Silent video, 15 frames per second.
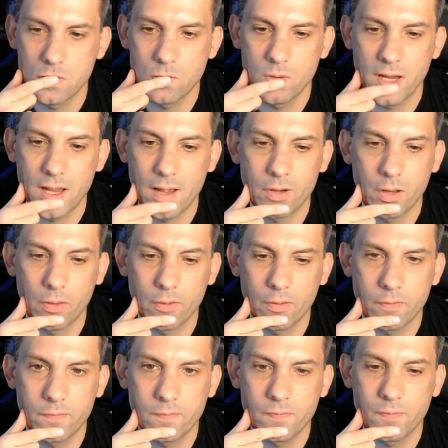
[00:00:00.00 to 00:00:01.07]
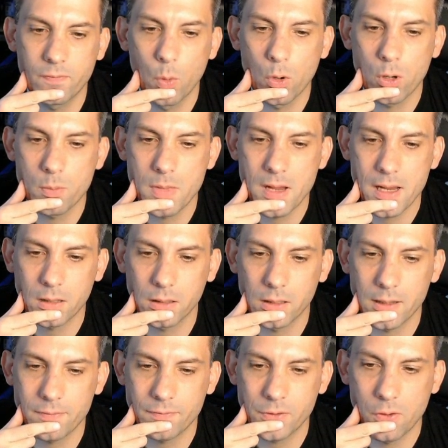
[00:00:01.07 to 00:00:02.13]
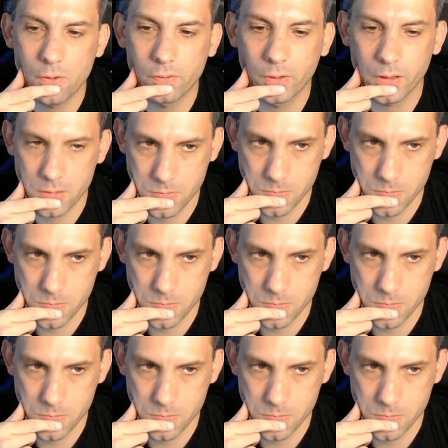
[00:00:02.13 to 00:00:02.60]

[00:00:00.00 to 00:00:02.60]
We have another 4 mana left over.